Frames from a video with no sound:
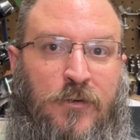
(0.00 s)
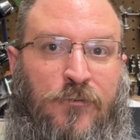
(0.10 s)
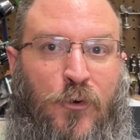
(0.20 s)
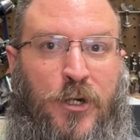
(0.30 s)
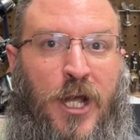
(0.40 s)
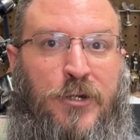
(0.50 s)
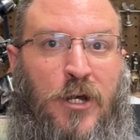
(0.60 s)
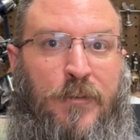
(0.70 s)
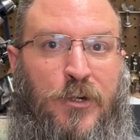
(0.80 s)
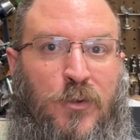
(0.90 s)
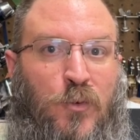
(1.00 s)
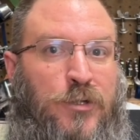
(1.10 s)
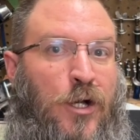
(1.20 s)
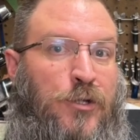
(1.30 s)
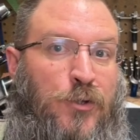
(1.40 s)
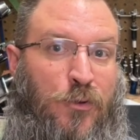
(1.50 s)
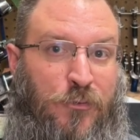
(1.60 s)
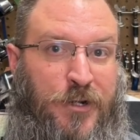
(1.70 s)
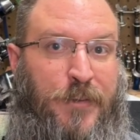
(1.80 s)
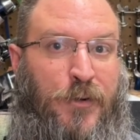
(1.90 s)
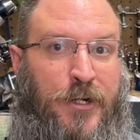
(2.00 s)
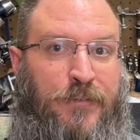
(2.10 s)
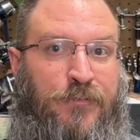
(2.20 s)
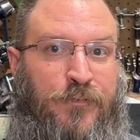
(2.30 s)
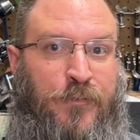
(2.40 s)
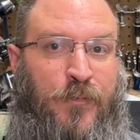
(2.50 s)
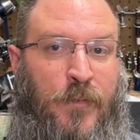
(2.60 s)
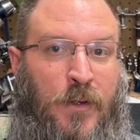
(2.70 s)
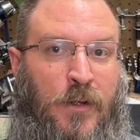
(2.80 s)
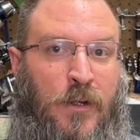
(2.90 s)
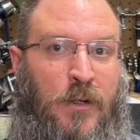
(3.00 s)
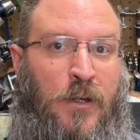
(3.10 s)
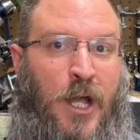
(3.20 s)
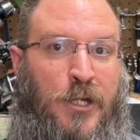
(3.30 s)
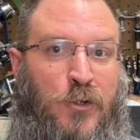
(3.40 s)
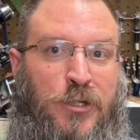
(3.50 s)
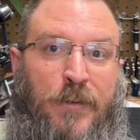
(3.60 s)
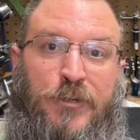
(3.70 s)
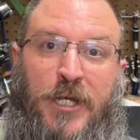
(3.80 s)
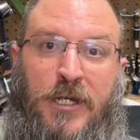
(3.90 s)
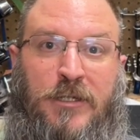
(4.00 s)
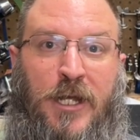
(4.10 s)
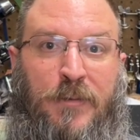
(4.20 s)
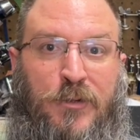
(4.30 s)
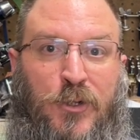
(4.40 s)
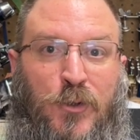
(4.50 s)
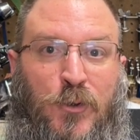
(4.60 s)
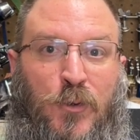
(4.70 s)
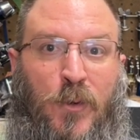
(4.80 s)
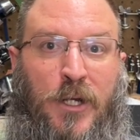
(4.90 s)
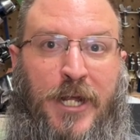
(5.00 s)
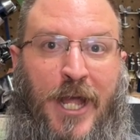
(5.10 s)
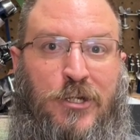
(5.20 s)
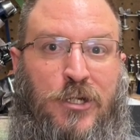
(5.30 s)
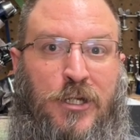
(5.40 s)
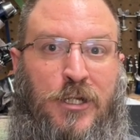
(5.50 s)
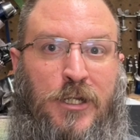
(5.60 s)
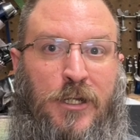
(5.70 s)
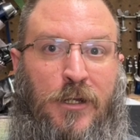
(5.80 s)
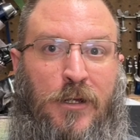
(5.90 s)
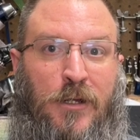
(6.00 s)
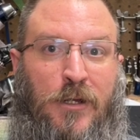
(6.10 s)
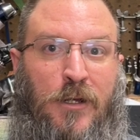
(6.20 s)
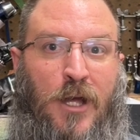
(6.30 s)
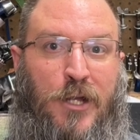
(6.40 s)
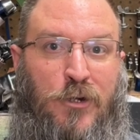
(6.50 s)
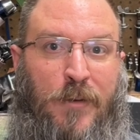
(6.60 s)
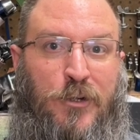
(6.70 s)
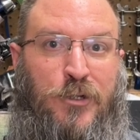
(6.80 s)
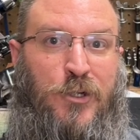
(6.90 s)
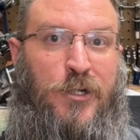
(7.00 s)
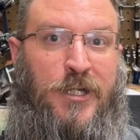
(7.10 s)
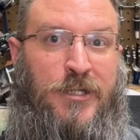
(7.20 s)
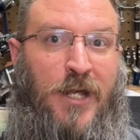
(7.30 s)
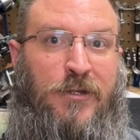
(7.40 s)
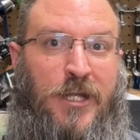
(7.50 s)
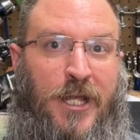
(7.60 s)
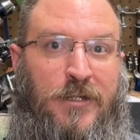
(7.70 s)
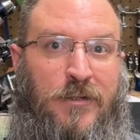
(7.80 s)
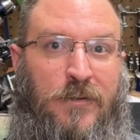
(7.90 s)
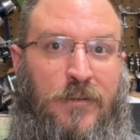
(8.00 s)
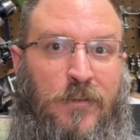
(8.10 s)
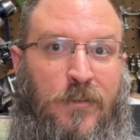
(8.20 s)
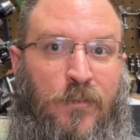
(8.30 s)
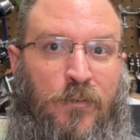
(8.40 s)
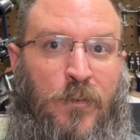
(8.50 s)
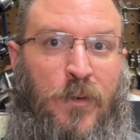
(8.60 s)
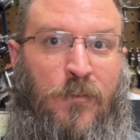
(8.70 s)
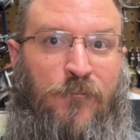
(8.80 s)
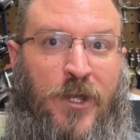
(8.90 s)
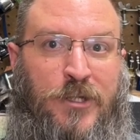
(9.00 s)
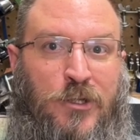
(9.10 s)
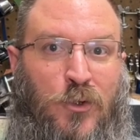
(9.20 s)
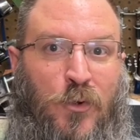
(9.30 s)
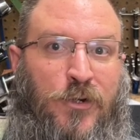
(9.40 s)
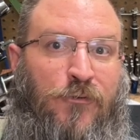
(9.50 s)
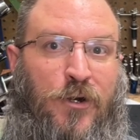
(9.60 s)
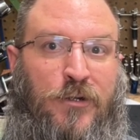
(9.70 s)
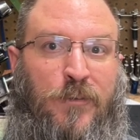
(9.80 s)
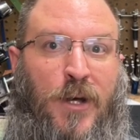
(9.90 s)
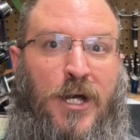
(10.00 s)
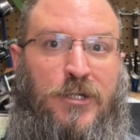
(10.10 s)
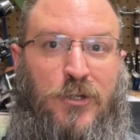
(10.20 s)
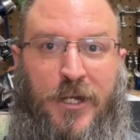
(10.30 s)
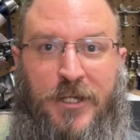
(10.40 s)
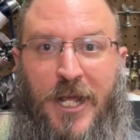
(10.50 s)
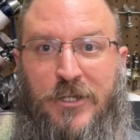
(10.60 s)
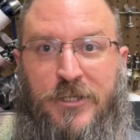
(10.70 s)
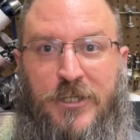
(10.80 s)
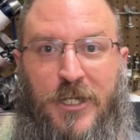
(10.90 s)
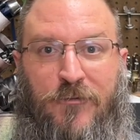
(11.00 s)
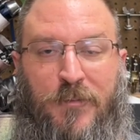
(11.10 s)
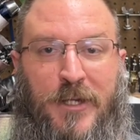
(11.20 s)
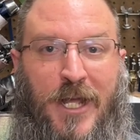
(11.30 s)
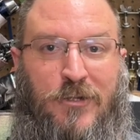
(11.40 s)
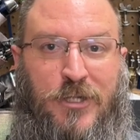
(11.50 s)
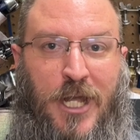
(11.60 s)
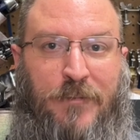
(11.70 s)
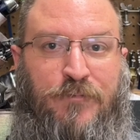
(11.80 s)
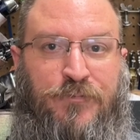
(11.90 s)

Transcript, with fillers: for the hydrometer was also 3D printed. I used double-sided tape to attach the hydrometer to the inside of the case, facing toward the front of the box so I can actually see it from the outside.